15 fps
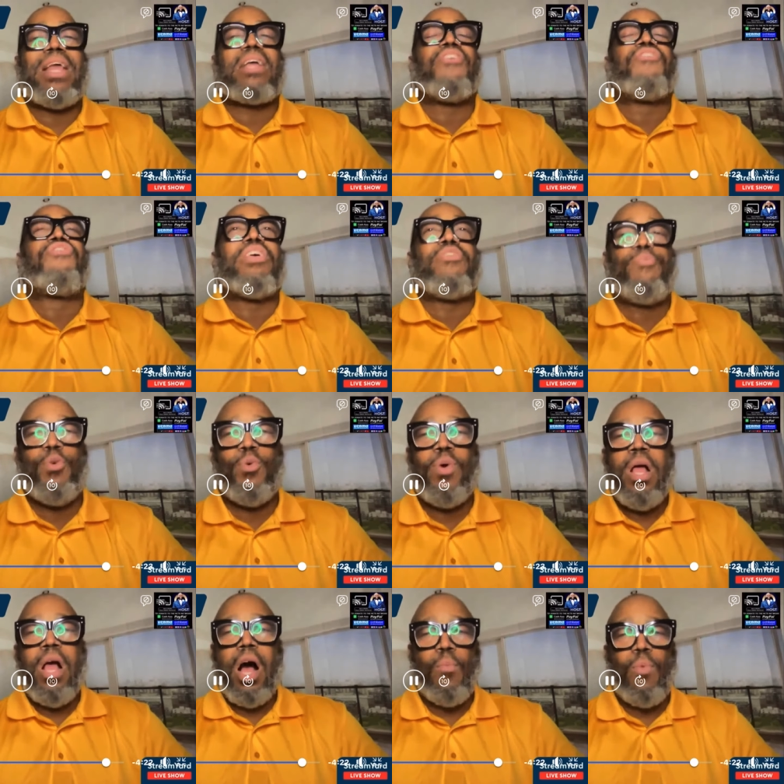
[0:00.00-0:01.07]
like a cesspool,
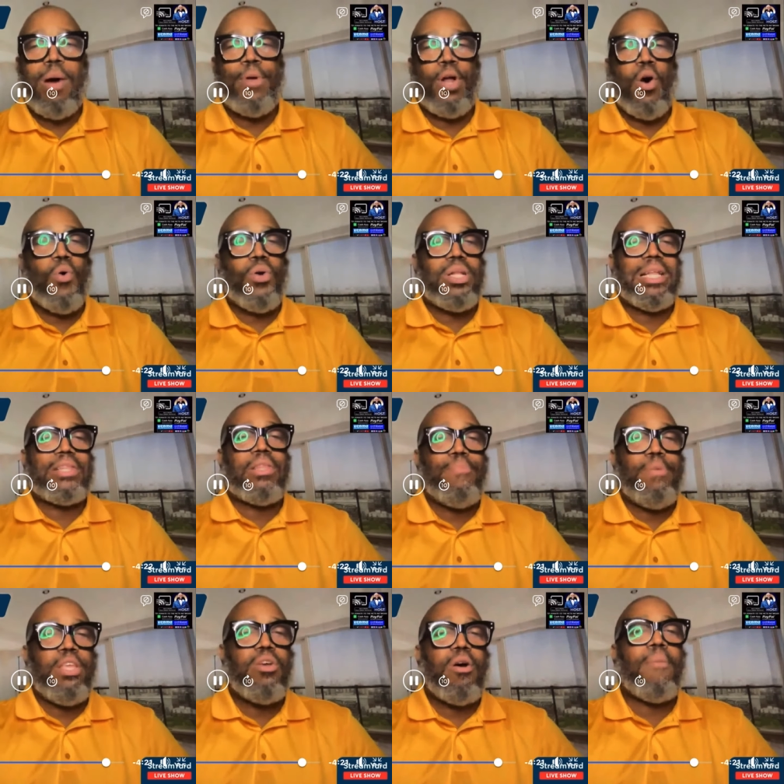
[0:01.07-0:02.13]
a woman old enough to
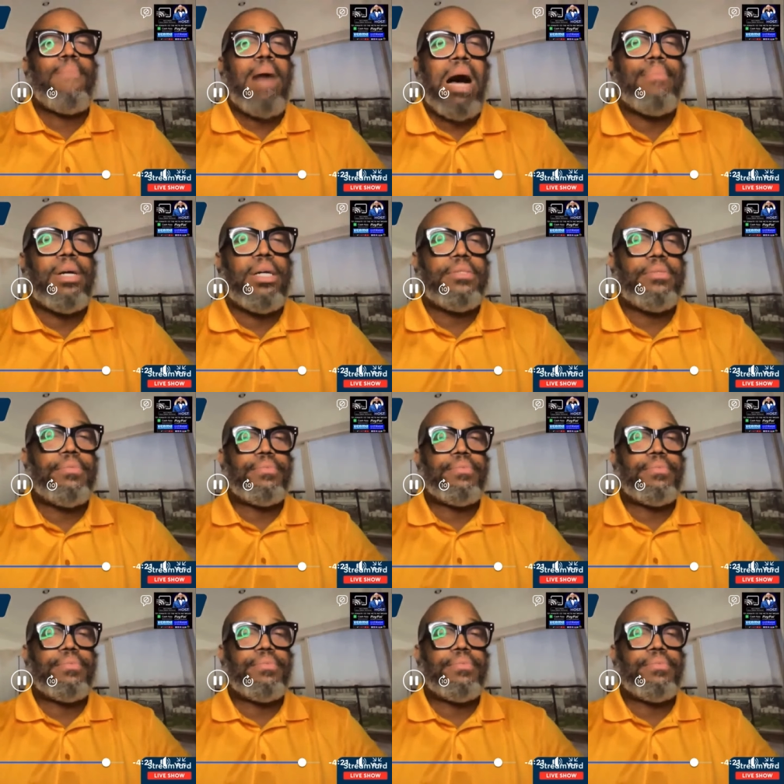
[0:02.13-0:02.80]
be your mama.